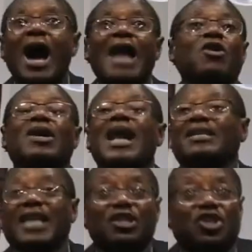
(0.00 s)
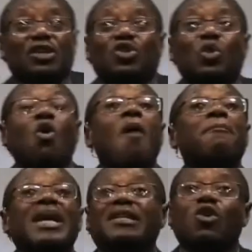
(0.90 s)
and organizations to go
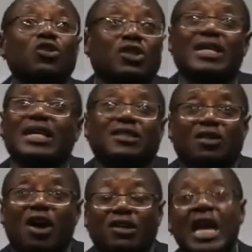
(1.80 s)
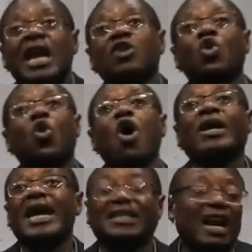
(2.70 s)
meet those needs, Lord, to go
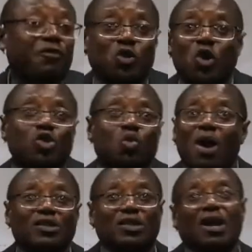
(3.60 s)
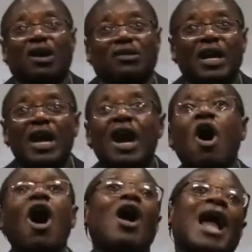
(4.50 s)
cater for those ones, Lord.
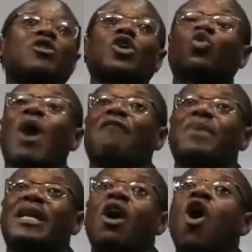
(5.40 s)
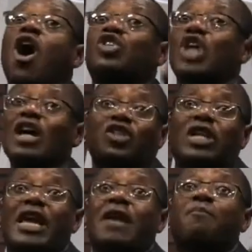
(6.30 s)
Oh, and those who have been
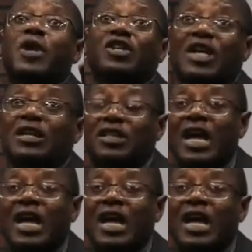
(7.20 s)
unjustly imprisoned